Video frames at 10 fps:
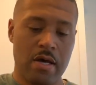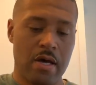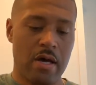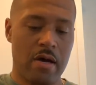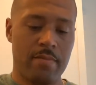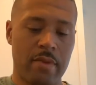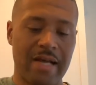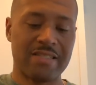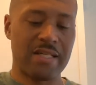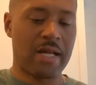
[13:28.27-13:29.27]
Like
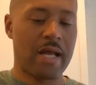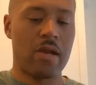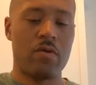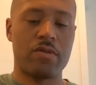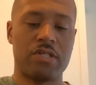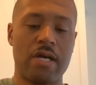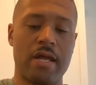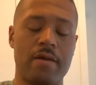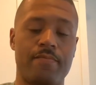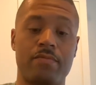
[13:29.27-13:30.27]
I said, I kind of
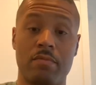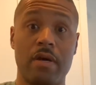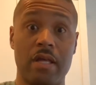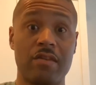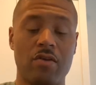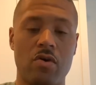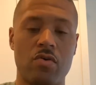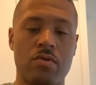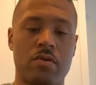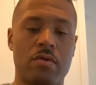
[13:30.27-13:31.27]
overshot it, but it's
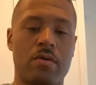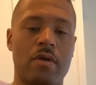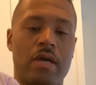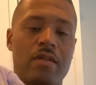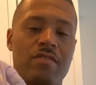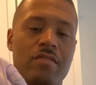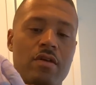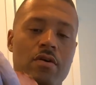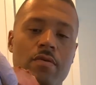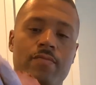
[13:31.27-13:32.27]
cold and it's
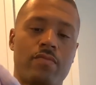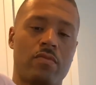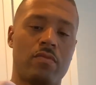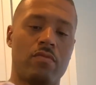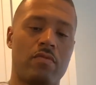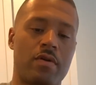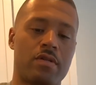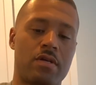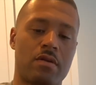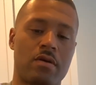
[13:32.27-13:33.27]
still very
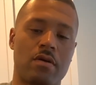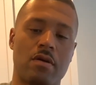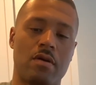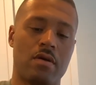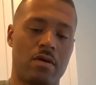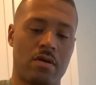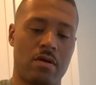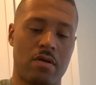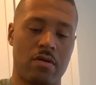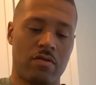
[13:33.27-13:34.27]
tender.
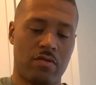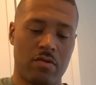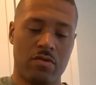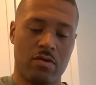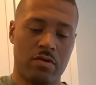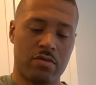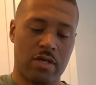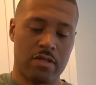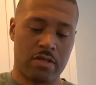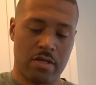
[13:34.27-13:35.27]
So let's do a little
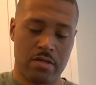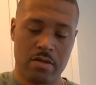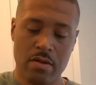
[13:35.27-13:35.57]
taste test.